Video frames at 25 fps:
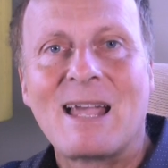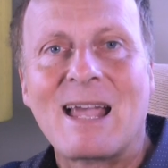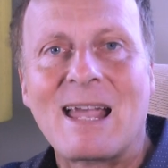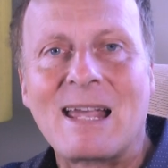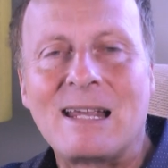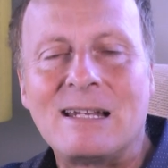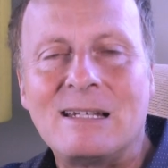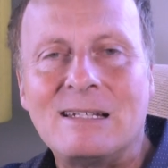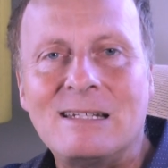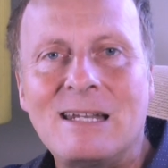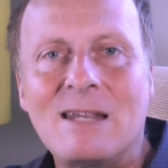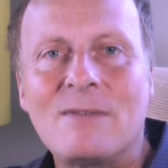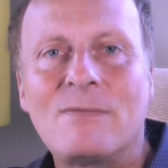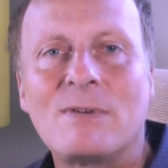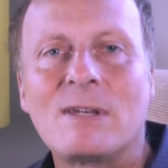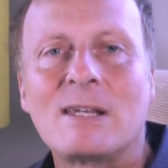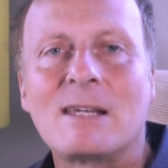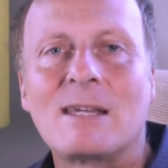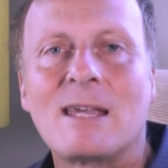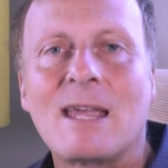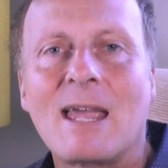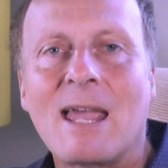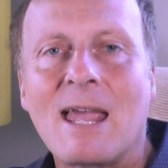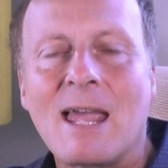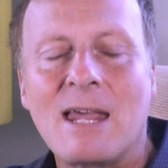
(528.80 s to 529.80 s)
a
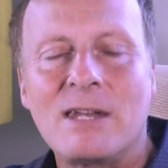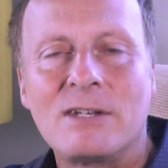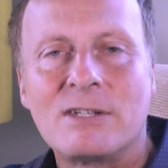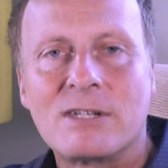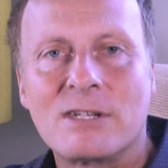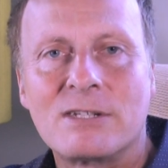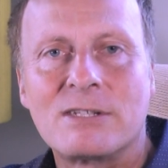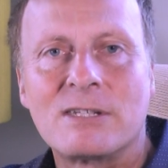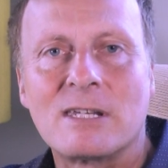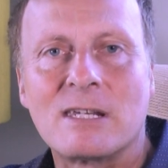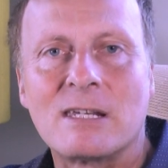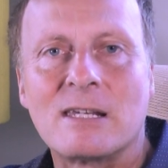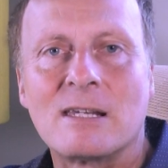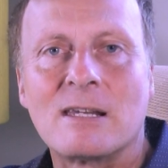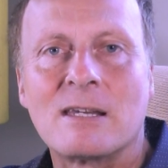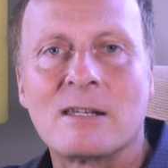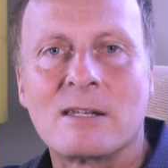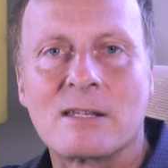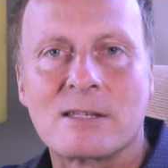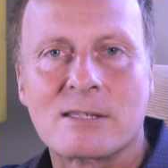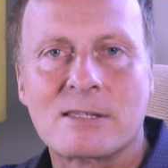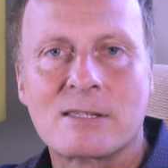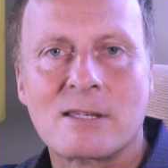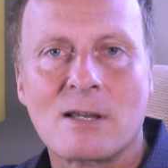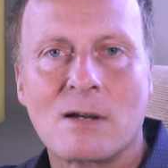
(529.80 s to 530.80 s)
living entity in
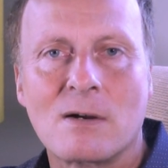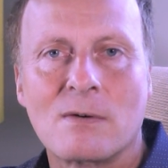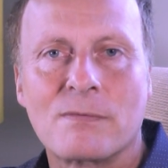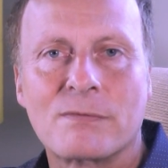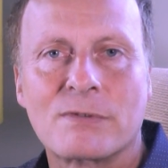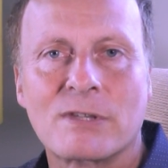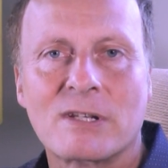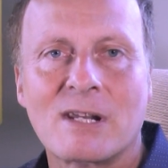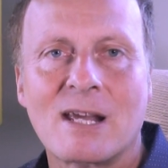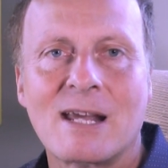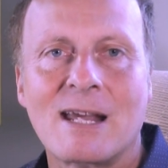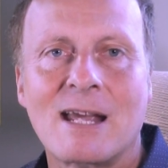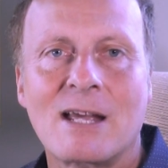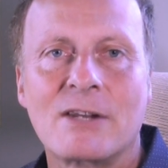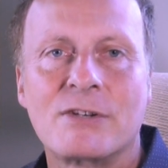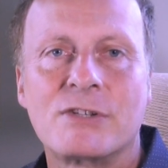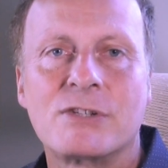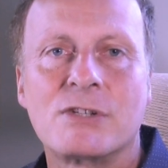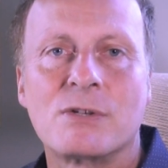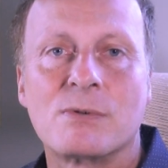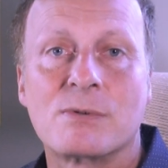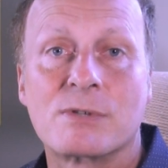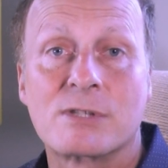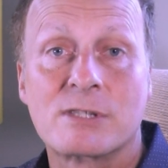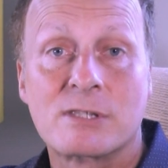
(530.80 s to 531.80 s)
itself that I had
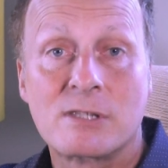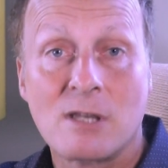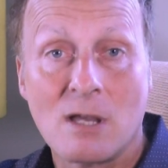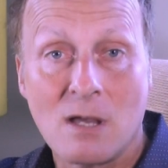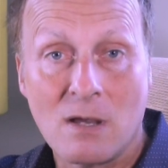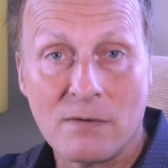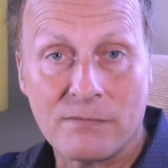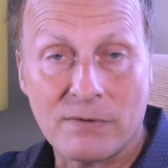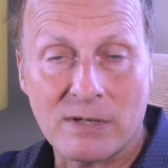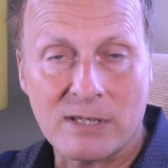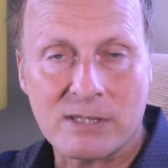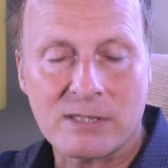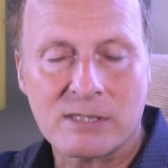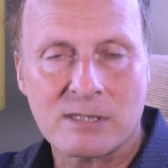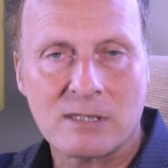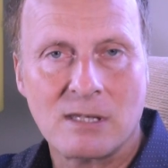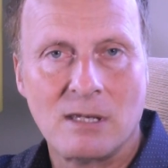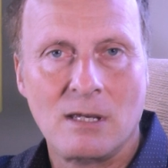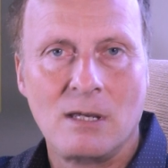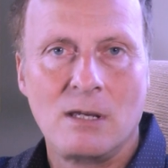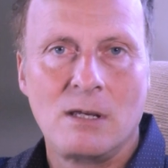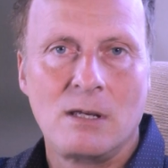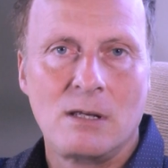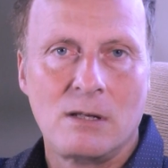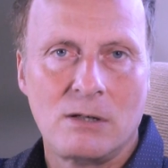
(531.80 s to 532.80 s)
to service,
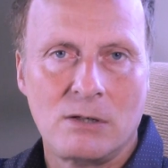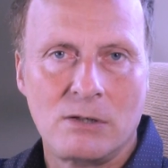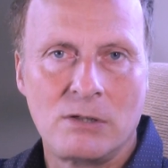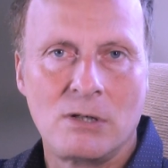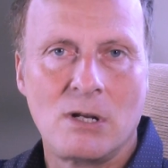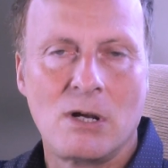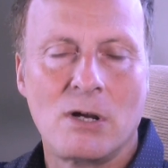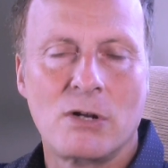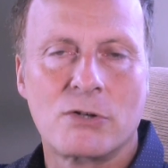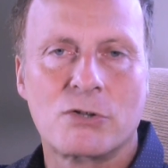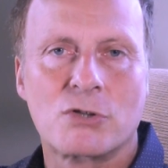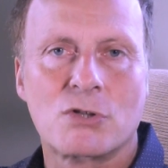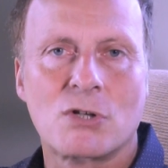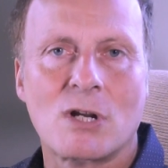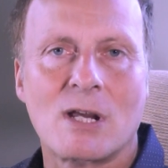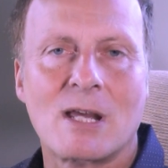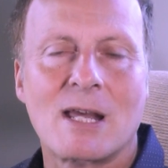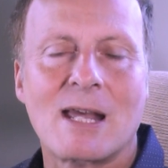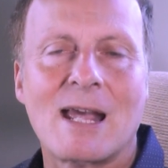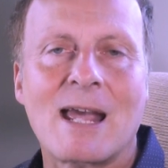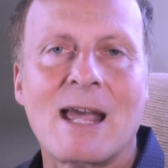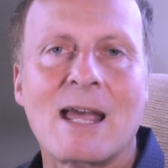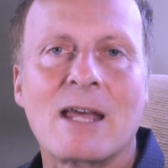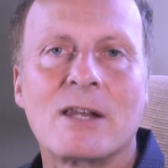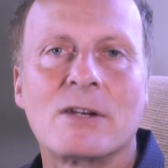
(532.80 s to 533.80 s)

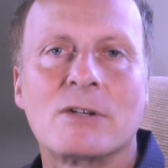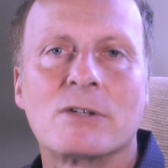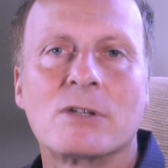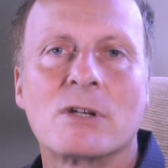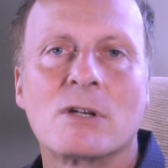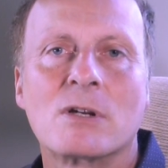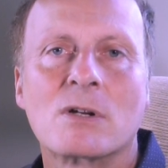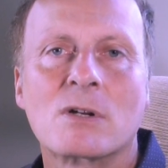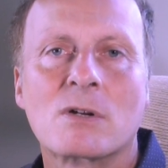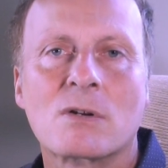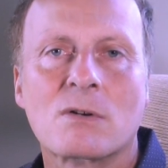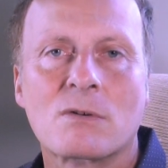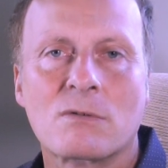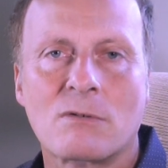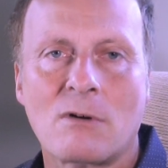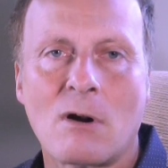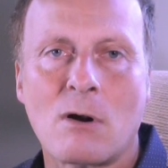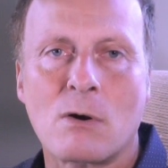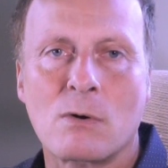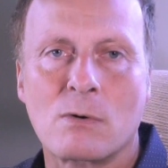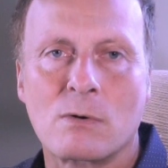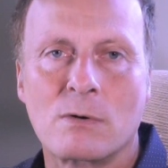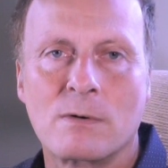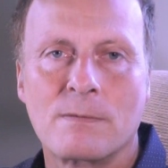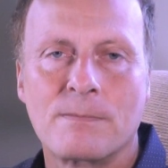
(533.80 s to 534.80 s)
nurture, and
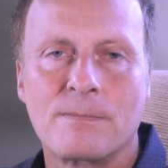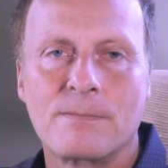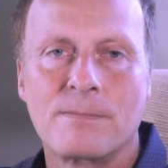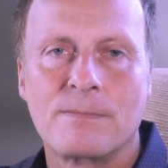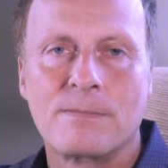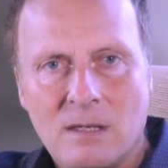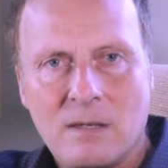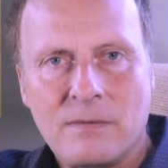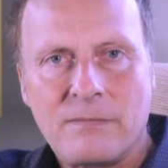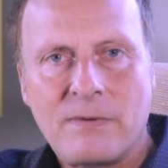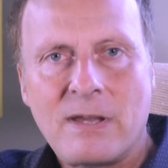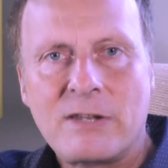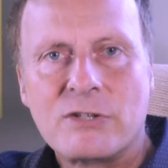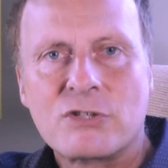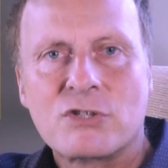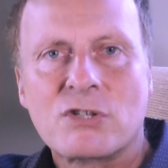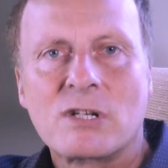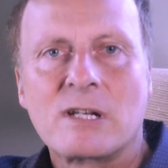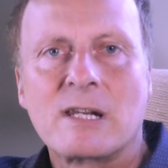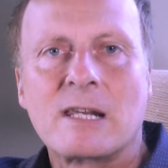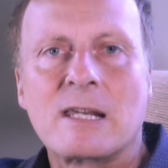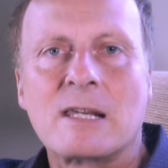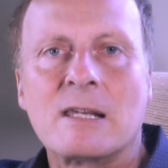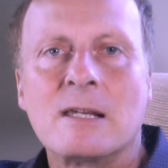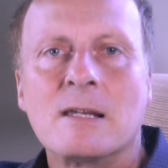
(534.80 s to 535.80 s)
grow.
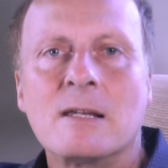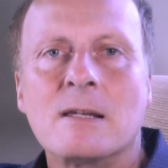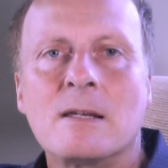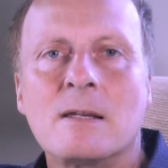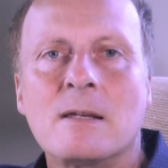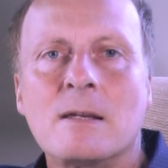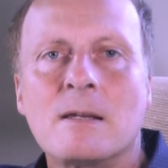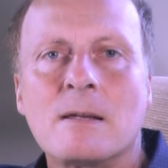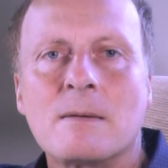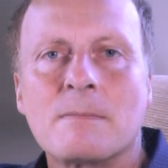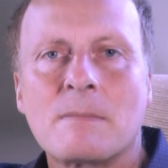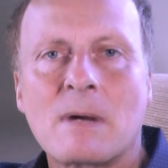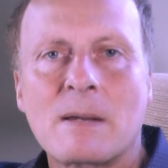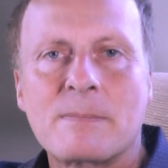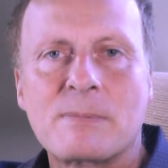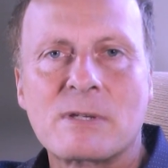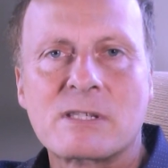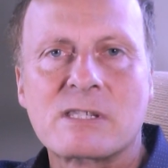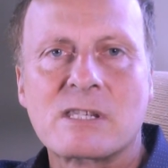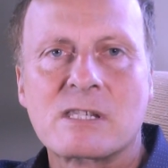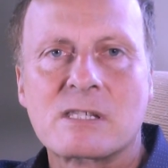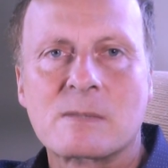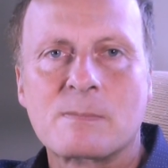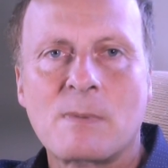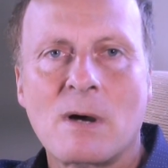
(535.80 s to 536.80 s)
Eventually, my
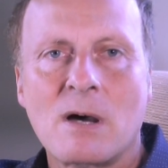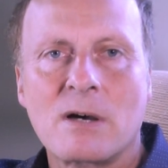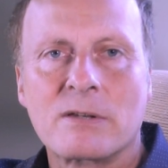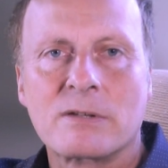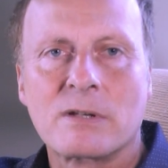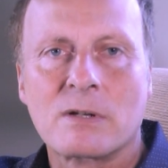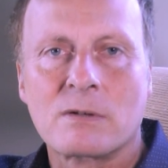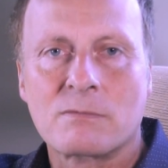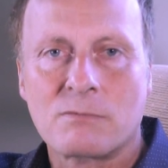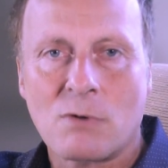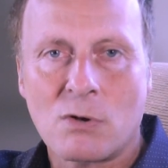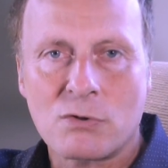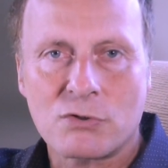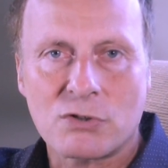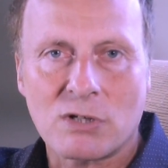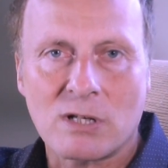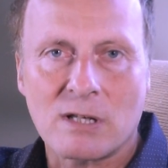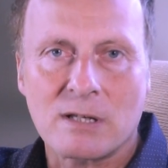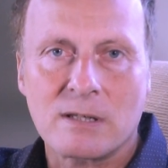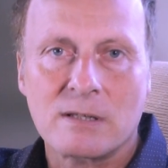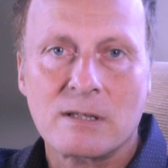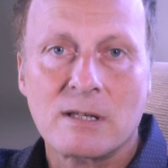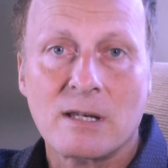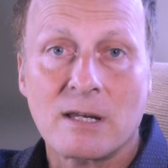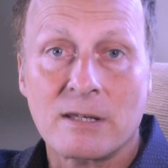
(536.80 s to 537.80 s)
business partner,
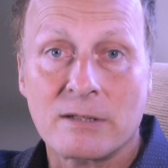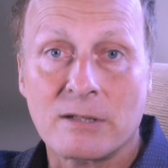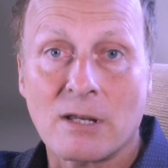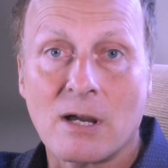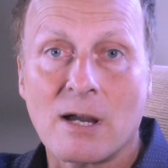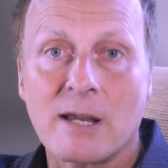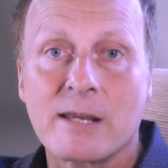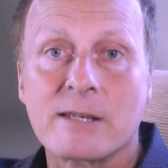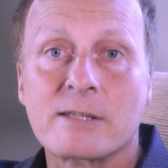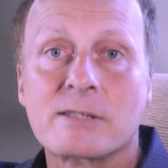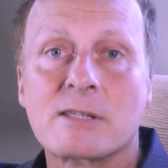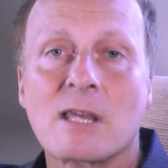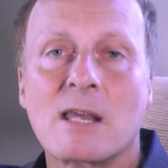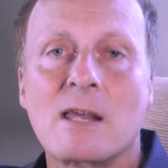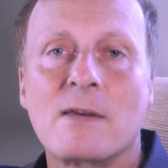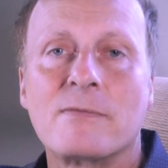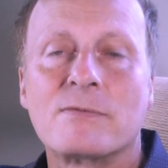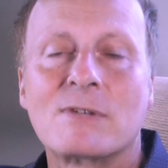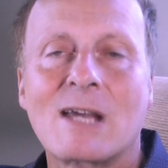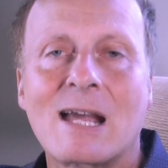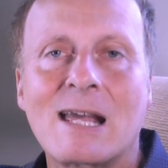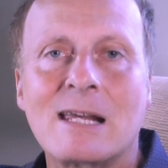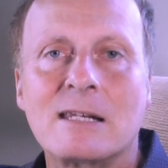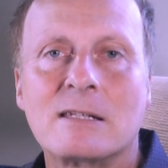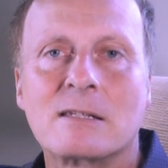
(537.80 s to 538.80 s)
Roger, and I
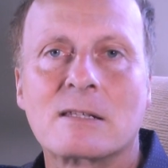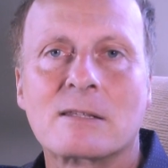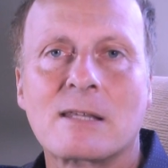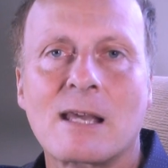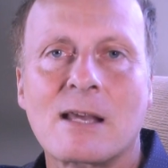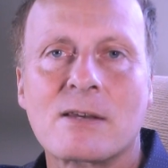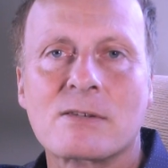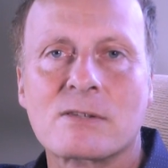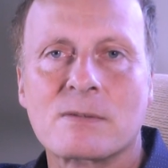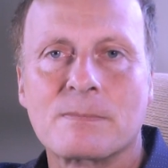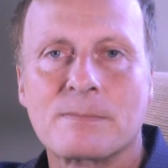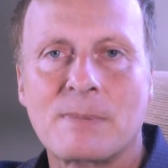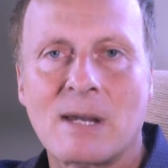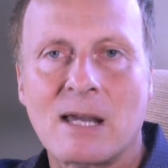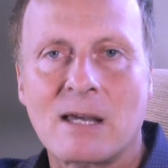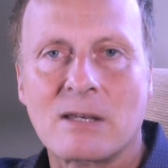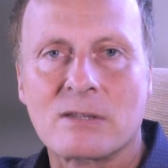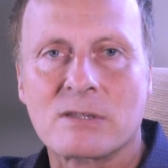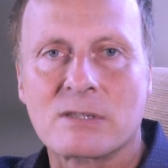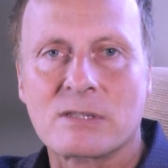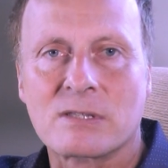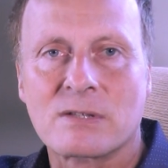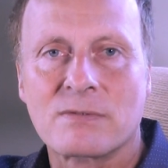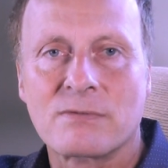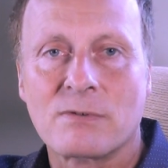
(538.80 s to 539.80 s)
saved
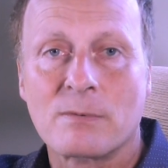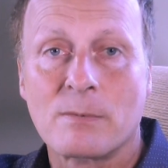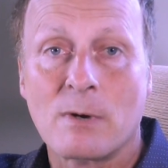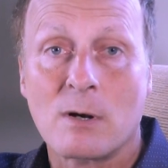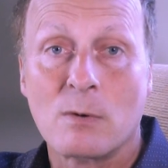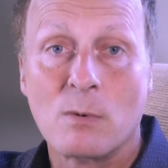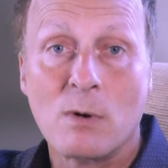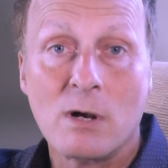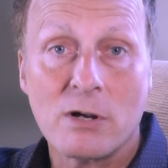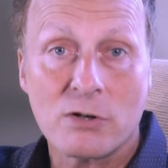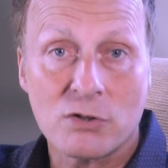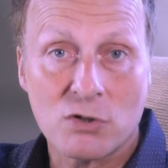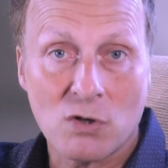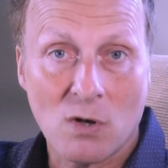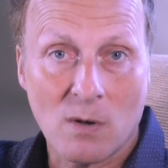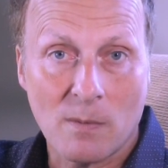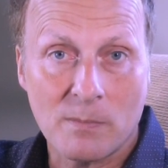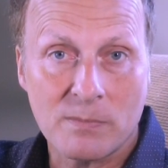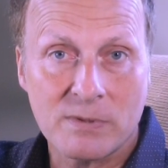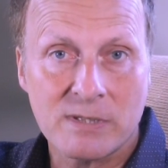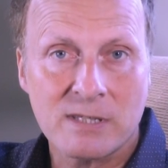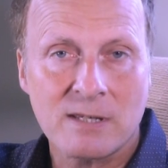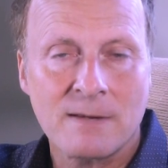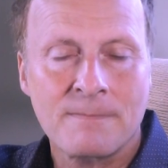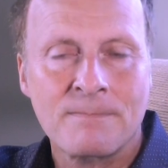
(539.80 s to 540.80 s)
£8,000 from our
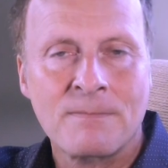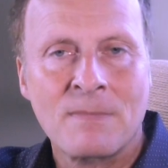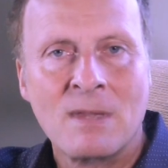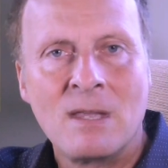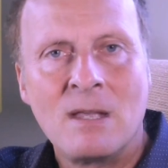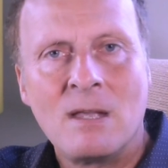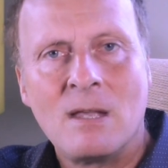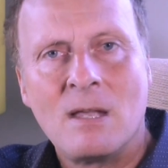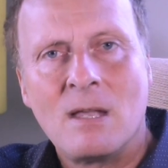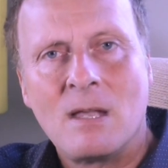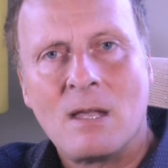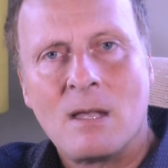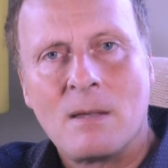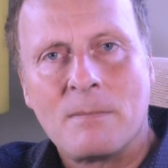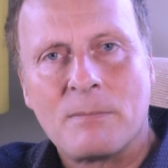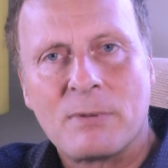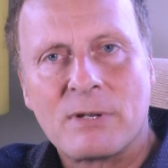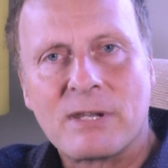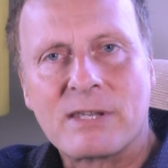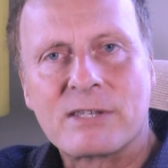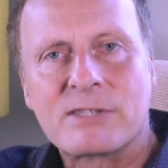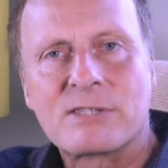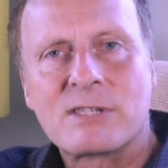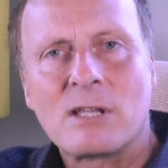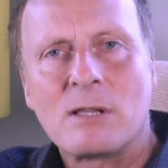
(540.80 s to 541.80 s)
workshops.
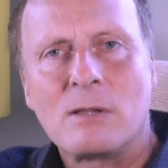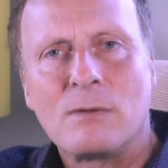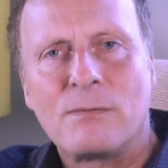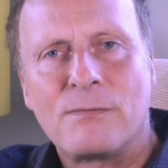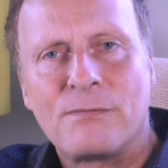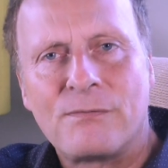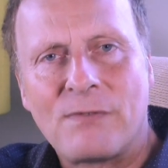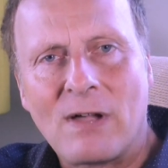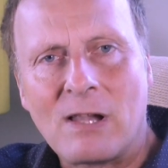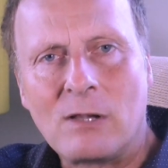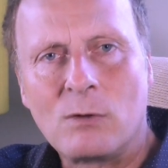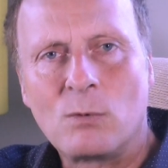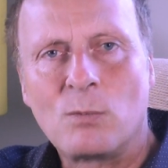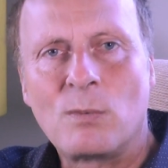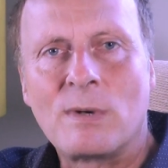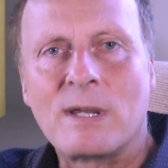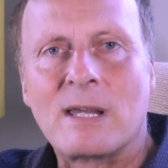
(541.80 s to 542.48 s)
But it still felt